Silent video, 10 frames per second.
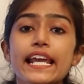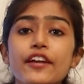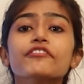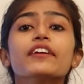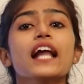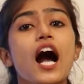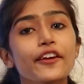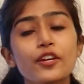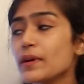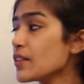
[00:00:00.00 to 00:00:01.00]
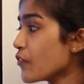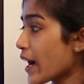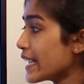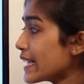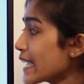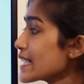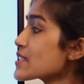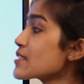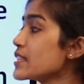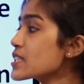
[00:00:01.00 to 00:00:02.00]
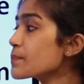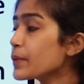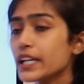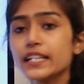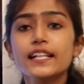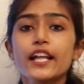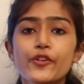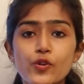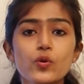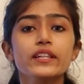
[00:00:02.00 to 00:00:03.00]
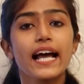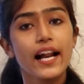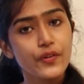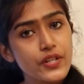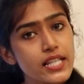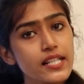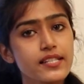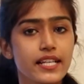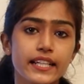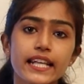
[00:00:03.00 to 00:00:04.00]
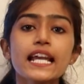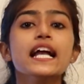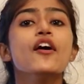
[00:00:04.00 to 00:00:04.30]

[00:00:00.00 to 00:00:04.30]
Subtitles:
If an argument violates this particular rule, that results in the